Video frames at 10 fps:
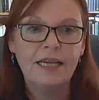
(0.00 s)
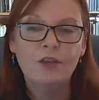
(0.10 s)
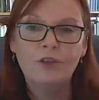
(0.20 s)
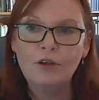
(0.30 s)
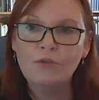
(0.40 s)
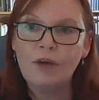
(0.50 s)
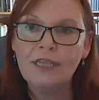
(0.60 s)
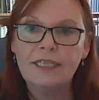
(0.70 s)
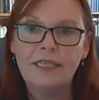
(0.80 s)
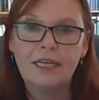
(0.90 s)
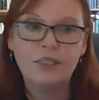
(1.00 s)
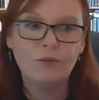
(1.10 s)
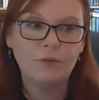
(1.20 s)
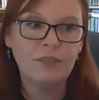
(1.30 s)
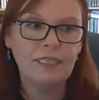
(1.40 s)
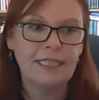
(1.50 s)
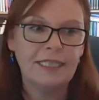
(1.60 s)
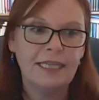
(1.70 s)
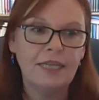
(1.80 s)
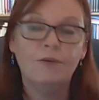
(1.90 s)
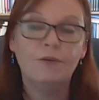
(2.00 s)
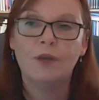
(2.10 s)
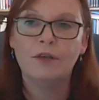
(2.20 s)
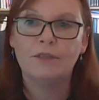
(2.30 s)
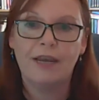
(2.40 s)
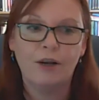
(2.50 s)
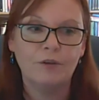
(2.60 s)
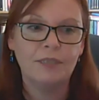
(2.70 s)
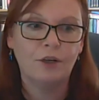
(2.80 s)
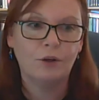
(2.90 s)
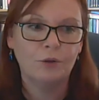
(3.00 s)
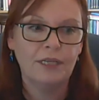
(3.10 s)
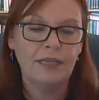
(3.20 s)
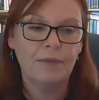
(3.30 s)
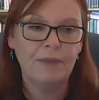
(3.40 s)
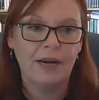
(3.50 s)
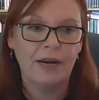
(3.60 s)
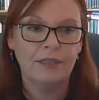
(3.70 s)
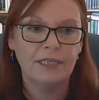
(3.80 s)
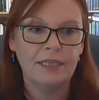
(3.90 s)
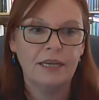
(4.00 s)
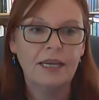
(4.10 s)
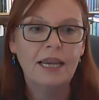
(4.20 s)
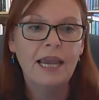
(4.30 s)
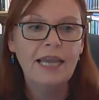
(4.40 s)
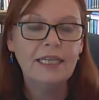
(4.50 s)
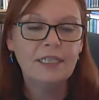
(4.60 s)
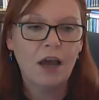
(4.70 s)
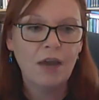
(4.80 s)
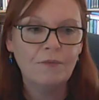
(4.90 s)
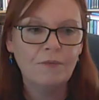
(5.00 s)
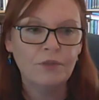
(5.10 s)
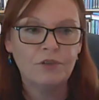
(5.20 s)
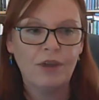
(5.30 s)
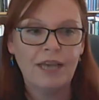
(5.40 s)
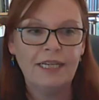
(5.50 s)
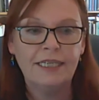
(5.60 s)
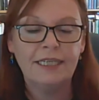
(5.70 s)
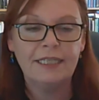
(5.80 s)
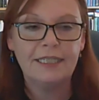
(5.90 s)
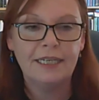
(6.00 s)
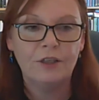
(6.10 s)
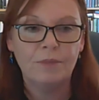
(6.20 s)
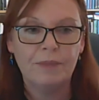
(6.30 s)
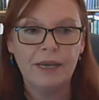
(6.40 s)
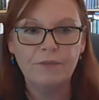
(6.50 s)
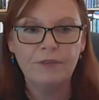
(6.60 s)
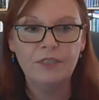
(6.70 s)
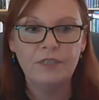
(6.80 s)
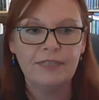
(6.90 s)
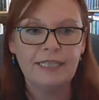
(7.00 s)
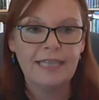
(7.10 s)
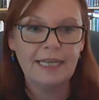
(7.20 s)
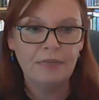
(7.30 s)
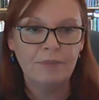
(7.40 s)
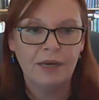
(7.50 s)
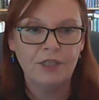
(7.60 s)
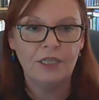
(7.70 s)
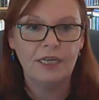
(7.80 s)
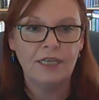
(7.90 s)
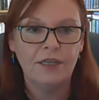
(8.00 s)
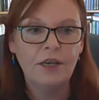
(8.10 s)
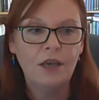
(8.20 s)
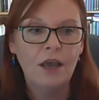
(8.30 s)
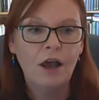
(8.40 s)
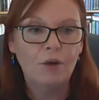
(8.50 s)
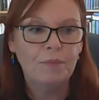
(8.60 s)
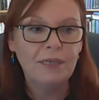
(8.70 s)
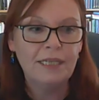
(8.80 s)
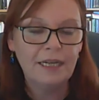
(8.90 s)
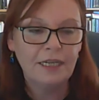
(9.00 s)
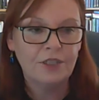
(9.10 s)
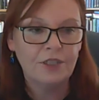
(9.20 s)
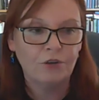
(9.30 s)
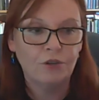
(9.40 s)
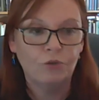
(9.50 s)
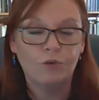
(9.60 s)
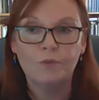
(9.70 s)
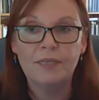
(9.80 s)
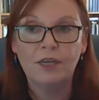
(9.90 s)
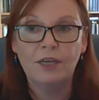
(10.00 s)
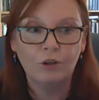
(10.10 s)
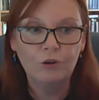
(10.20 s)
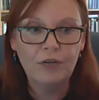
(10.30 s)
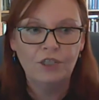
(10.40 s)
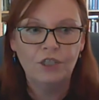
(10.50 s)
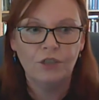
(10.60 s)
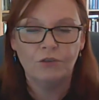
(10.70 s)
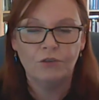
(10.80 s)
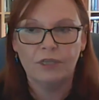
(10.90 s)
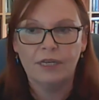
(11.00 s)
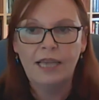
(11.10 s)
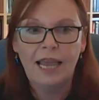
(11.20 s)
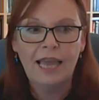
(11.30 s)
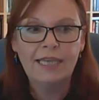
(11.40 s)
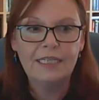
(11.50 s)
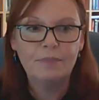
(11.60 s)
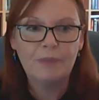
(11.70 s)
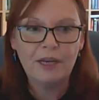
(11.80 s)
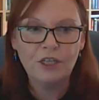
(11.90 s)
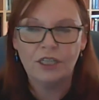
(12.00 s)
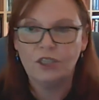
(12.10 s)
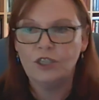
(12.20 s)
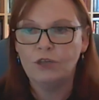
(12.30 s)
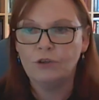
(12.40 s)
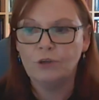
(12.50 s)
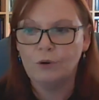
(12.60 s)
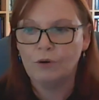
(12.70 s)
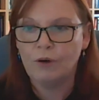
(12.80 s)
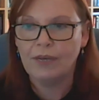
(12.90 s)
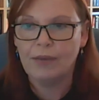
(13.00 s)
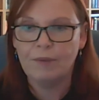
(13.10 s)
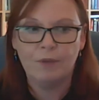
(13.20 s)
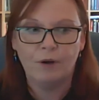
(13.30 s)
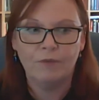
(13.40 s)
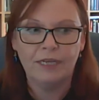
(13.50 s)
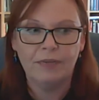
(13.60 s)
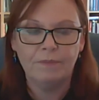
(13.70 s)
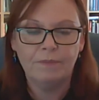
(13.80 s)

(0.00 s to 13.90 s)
those rights and needs are often distinct from those of adults, including their parents. It's time for Australia to consider the benefits of assessing budgeting on particular social groups, including children, and especially children who are growing up in poverty.